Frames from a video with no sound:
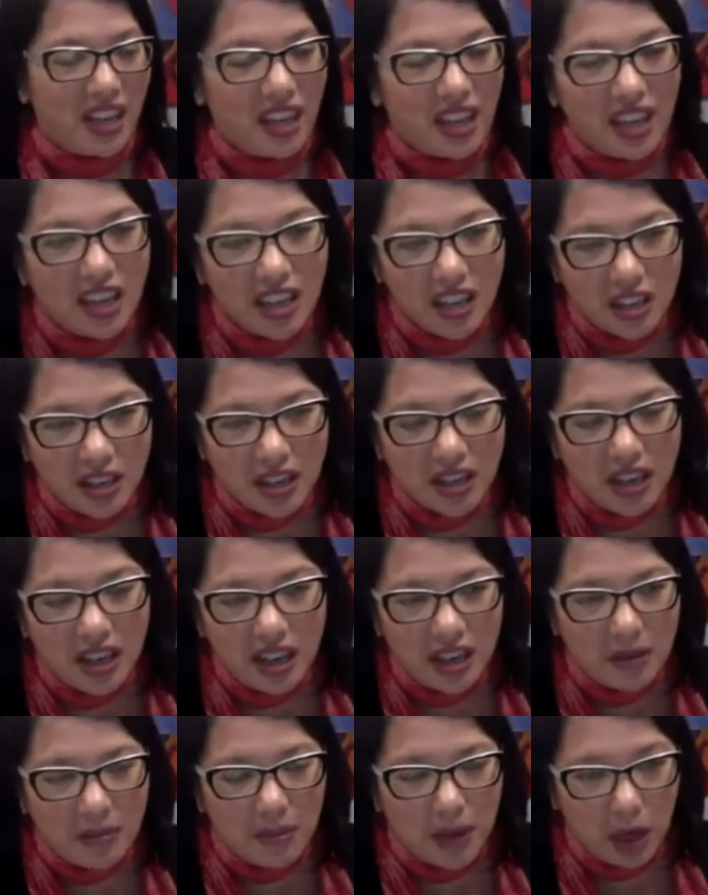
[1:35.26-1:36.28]

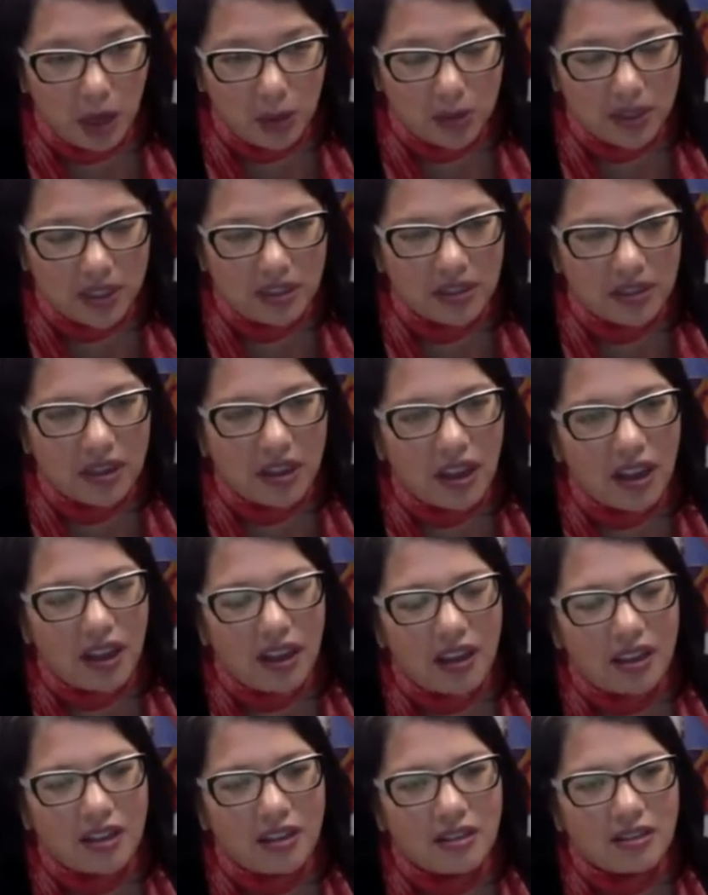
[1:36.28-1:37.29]
Melbourne,
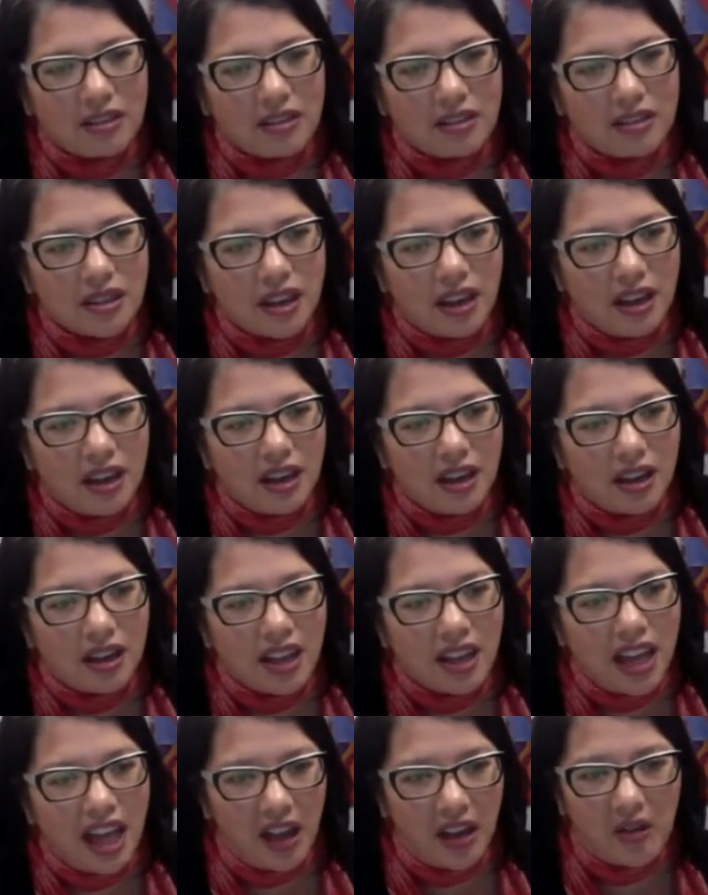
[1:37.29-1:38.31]
and
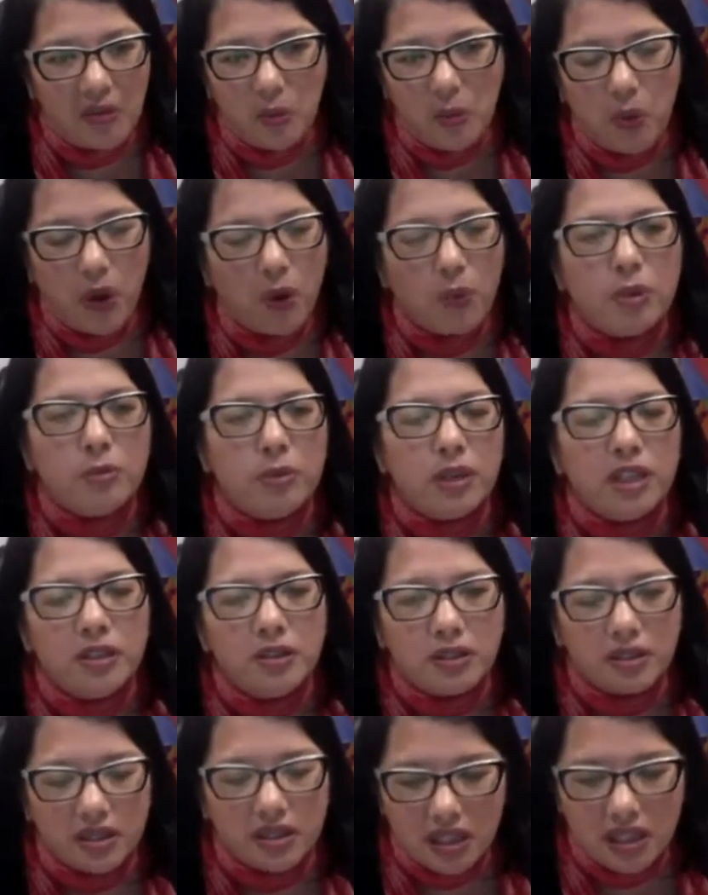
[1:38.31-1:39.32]
what would be
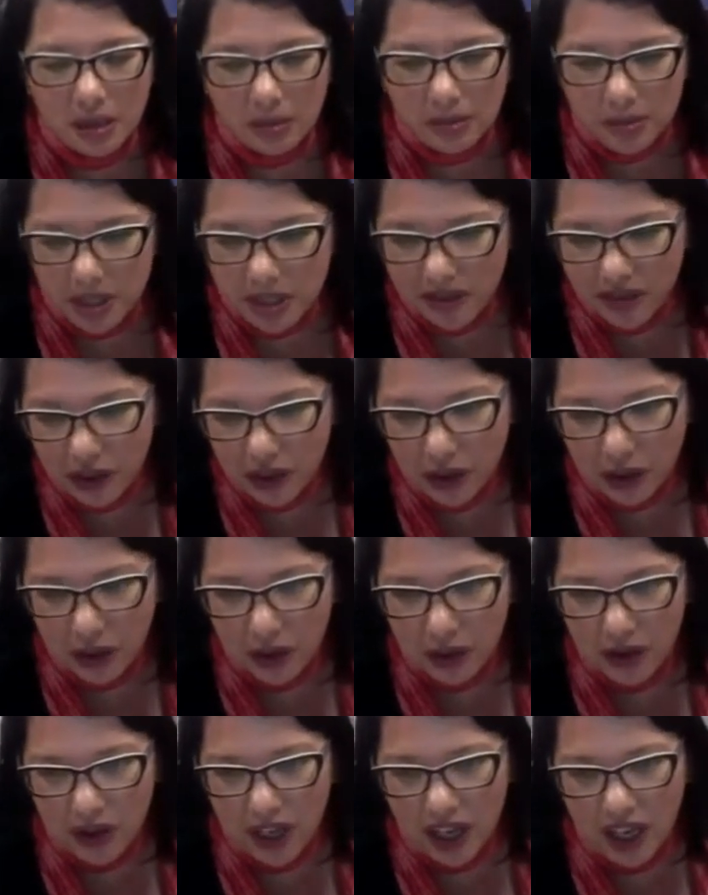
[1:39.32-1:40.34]
your tips
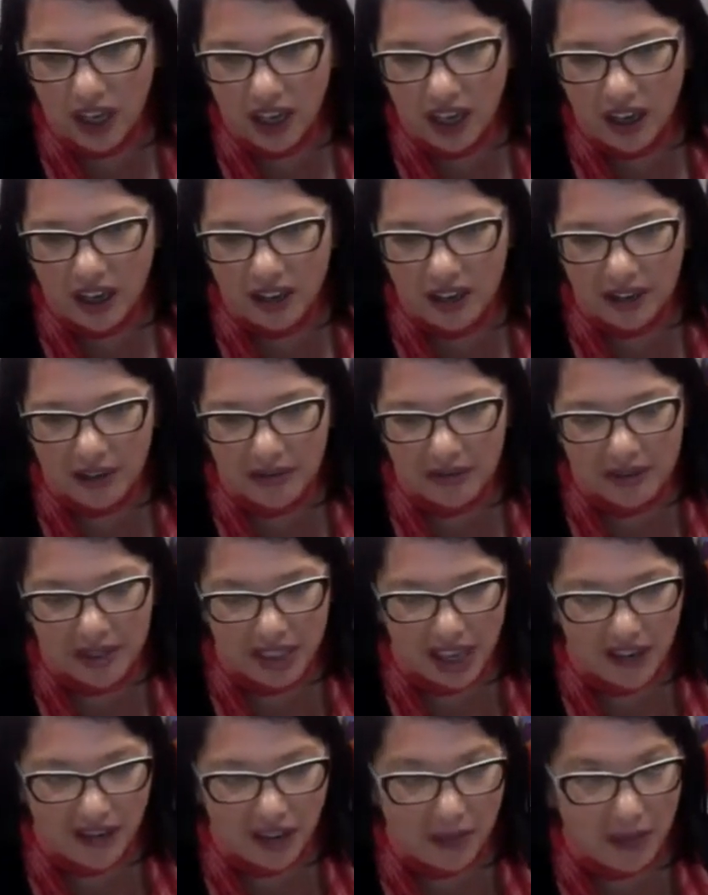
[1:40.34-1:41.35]
for
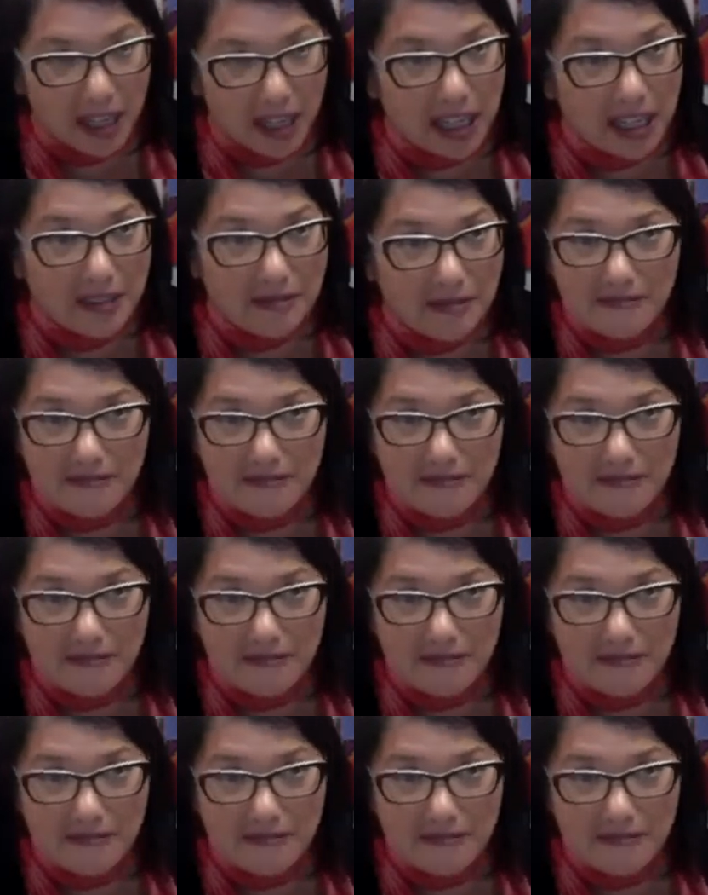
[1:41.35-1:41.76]
saving money?